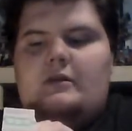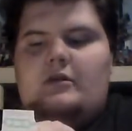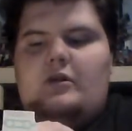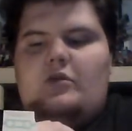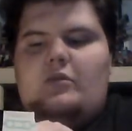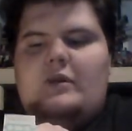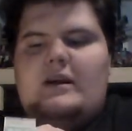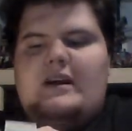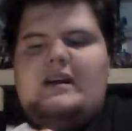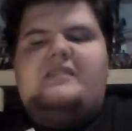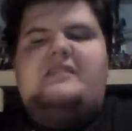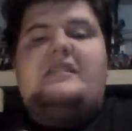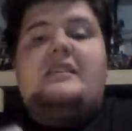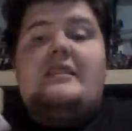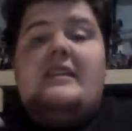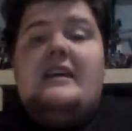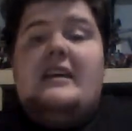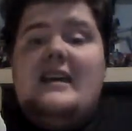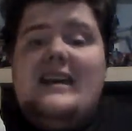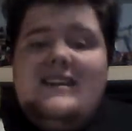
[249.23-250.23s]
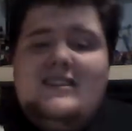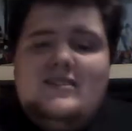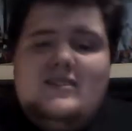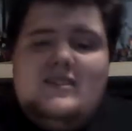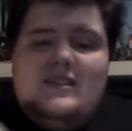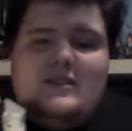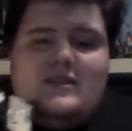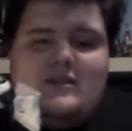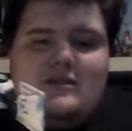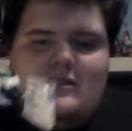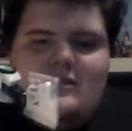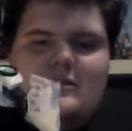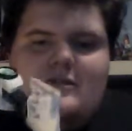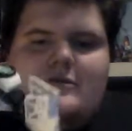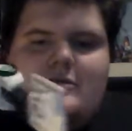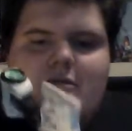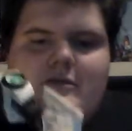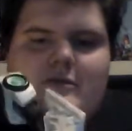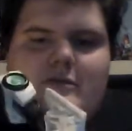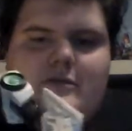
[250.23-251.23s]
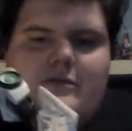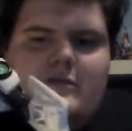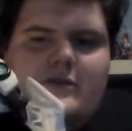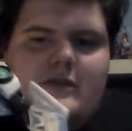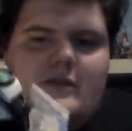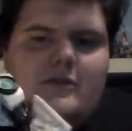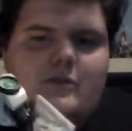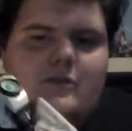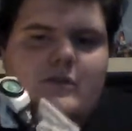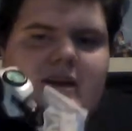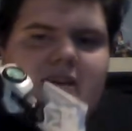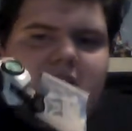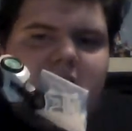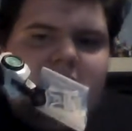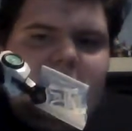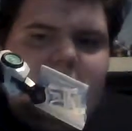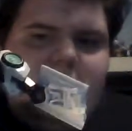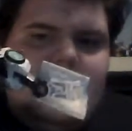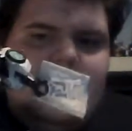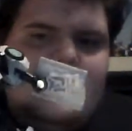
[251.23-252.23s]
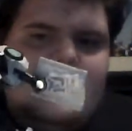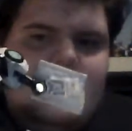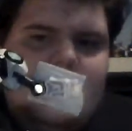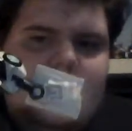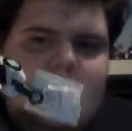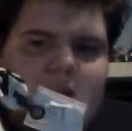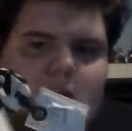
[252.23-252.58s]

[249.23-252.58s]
No waist. They actually could have fit a waist in